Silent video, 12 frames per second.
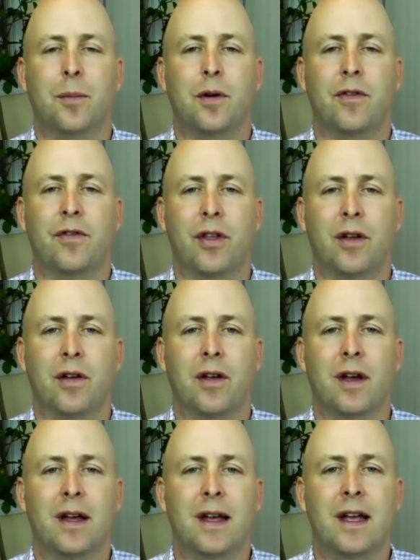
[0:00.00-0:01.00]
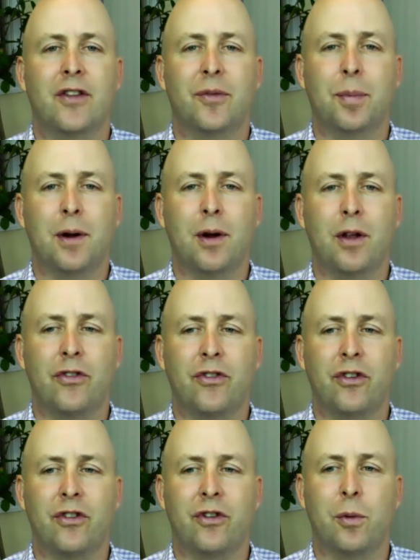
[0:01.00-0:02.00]
of the
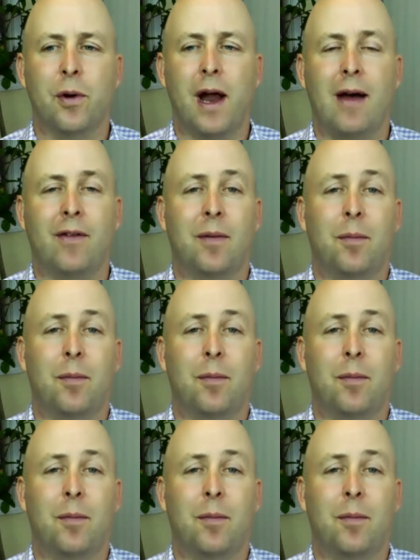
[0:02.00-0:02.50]
experiences you were having.